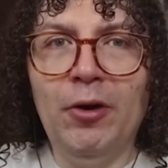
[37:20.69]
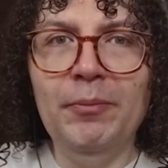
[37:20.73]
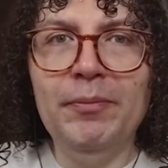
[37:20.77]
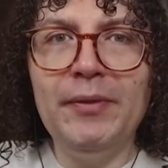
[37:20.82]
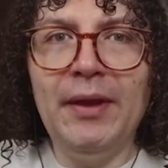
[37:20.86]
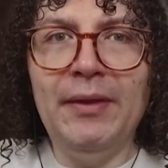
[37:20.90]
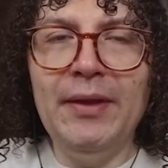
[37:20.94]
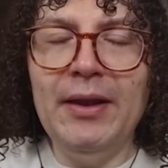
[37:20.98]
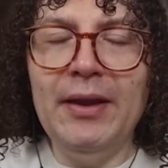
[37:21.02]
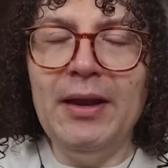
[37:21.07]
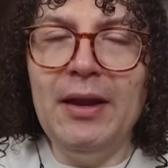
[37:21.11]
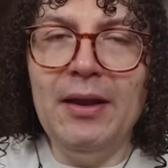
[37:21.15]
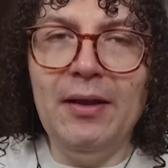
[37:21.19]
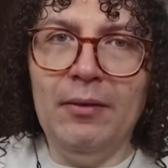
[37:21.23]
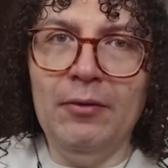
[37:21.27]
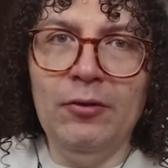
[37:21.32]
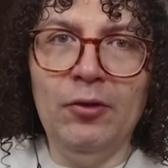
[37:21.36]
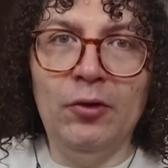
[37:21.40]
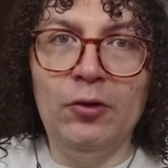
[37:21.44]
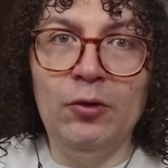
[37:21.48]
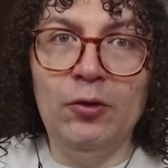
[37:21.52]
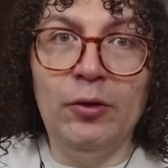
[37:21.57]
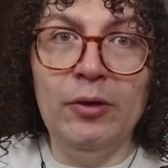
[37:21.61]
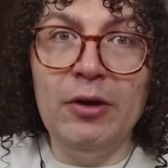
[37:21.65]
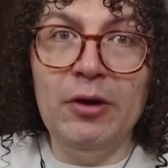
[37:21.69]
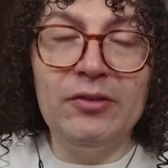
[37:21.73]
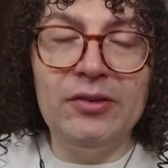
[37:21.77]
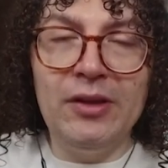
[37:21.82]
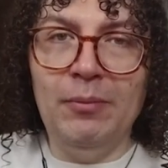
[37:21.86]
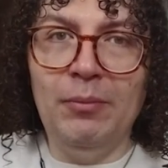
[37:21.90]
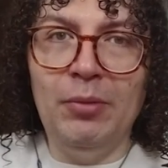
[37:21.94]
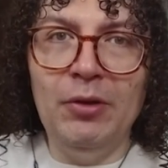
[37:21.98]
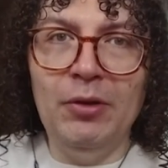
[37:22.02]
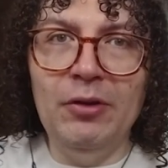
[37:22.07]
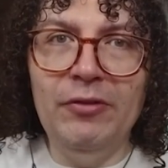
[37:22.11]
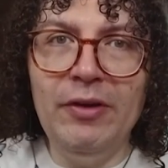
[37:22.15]
And then, so to give you an
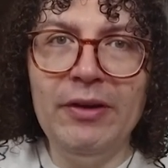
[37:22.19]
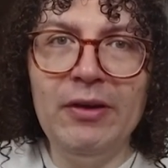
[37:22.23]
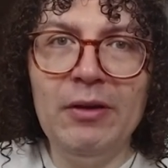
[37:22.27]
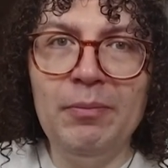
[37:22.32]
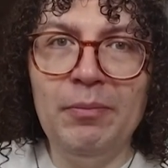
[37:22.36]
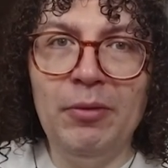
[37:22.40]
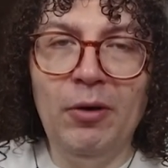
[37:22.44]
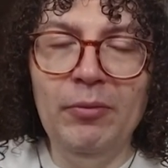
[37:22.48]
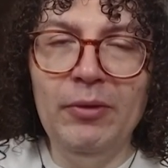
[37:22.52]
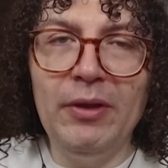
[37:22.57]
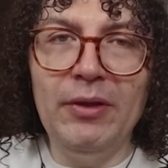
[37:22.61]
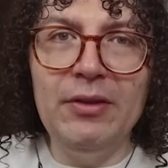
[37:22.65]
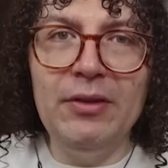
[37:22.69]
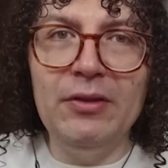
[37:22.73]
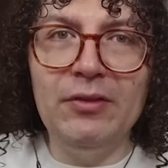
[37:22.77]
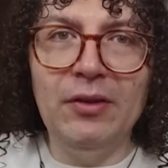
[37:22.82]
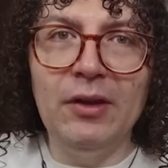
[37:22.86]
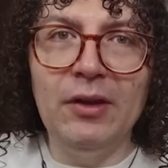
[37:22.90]
example, if I get a prompt that is